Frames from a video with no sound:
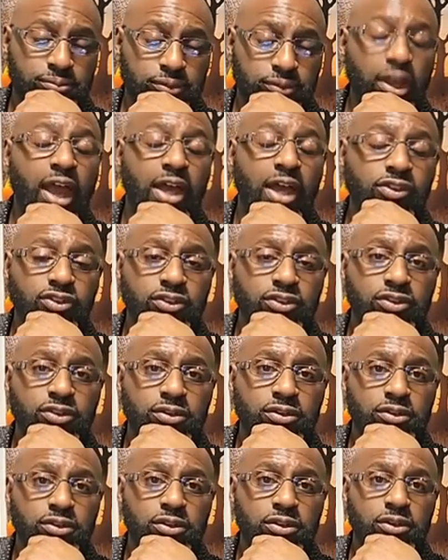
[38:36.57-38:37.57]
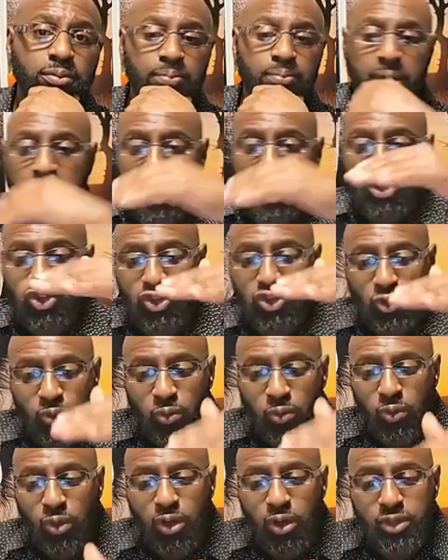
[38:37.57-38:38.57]
Yes, because the
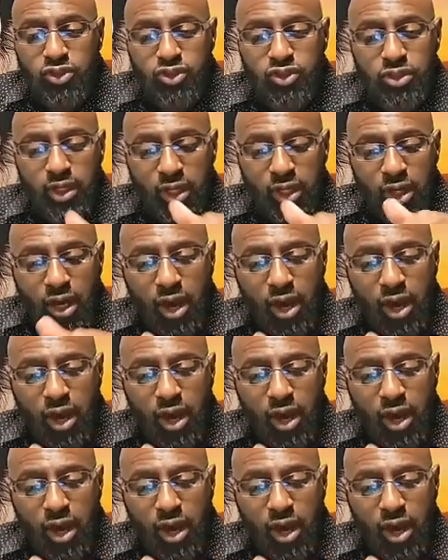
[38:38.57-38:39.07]
roots